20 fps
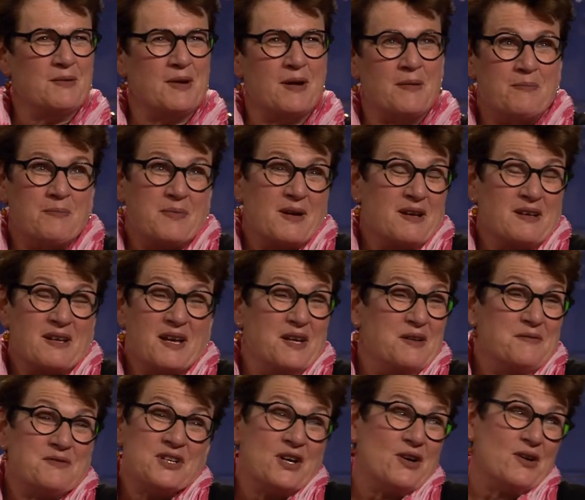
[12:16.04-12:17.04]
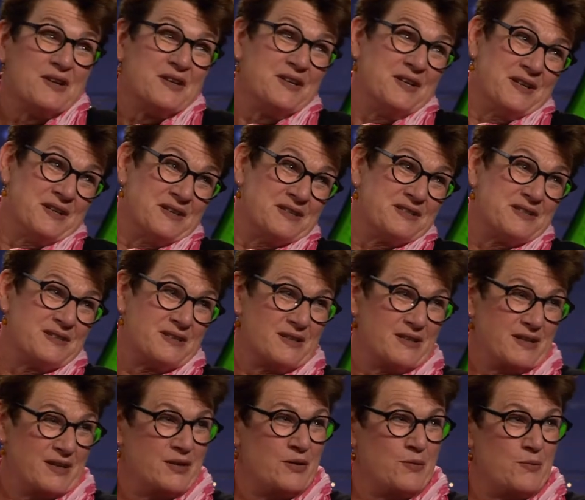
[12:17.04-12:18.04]
a kind of darkness
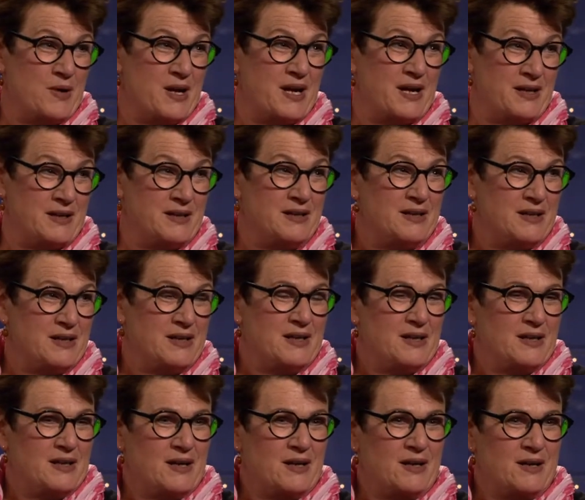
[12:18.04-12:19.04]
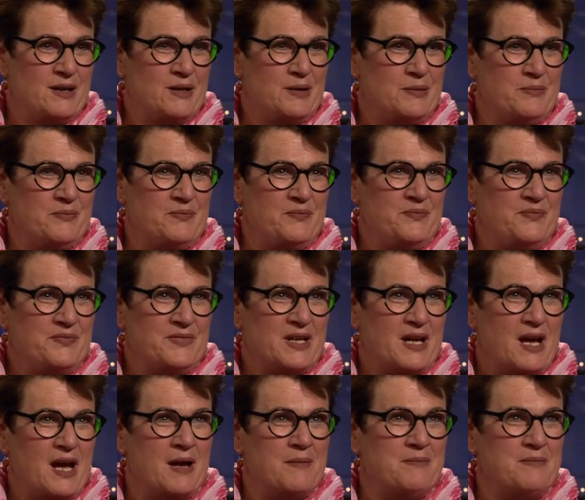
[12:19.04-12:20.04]
in a way. I'm
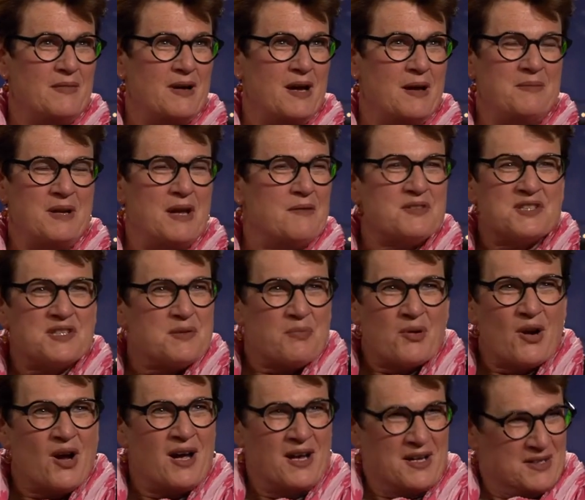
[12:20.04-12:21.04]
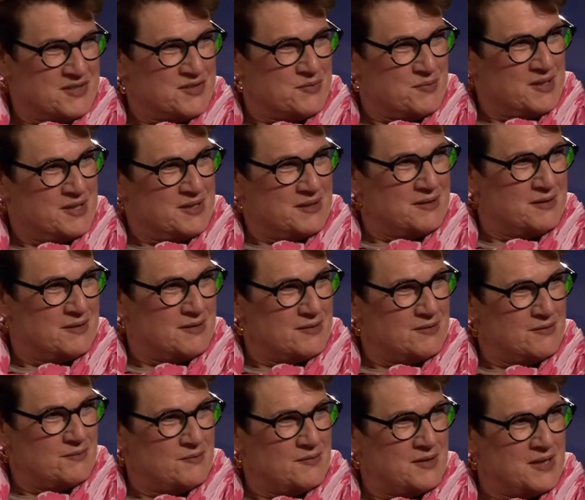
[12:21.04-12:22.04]
never surprised
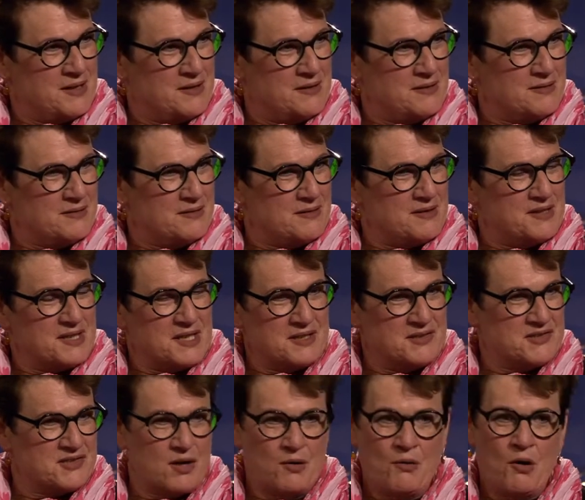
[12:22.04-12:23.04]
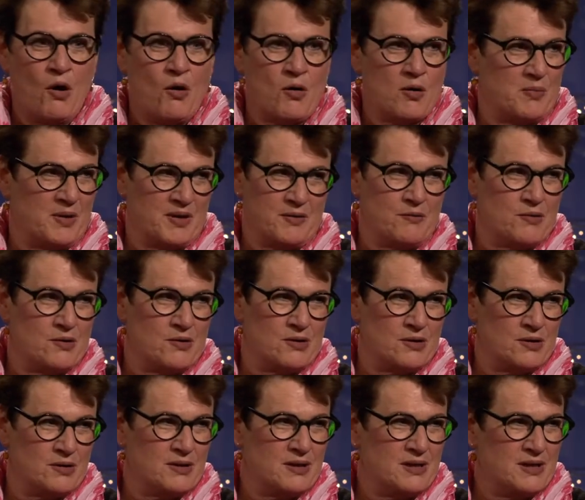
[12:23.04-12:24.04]
when things go horribly wrong.